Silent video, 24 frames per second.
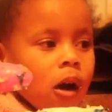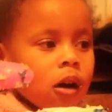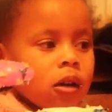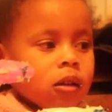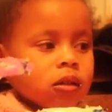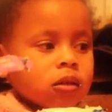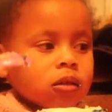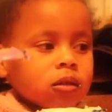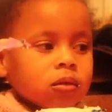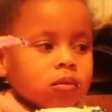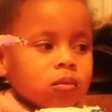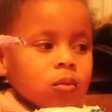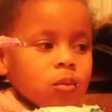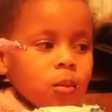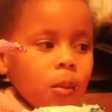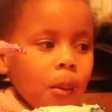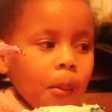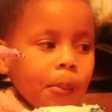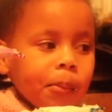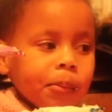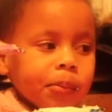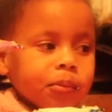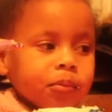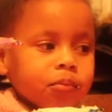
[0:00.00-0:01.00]
No,
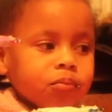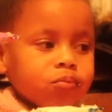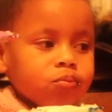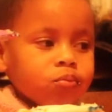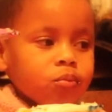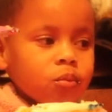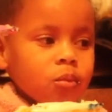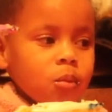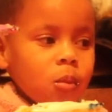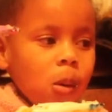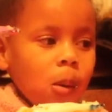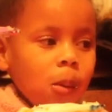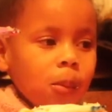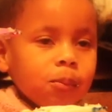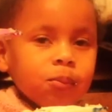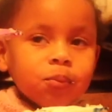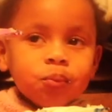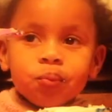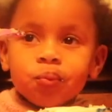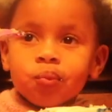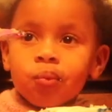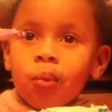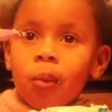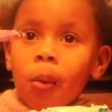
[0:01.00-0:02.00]
that's too big. That
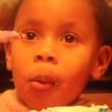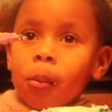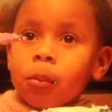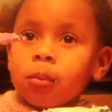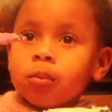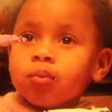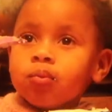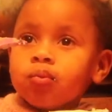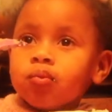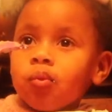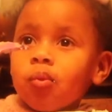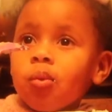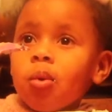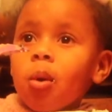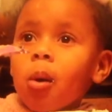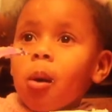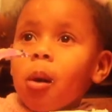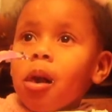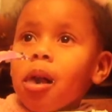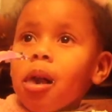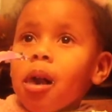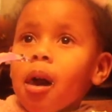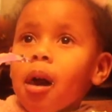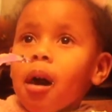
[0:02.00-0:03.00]
piece is too big for
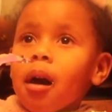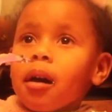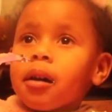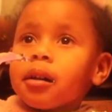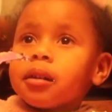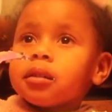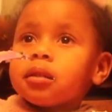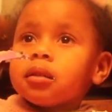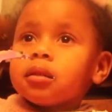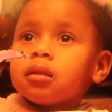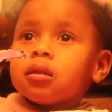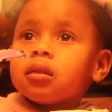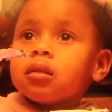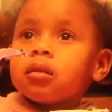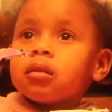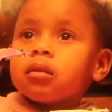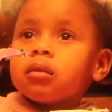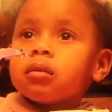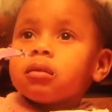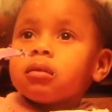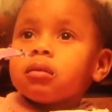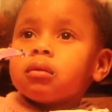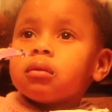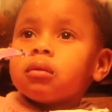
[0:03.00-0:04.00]
her to eat all right
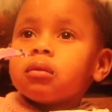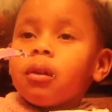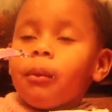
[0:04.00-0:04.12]
now.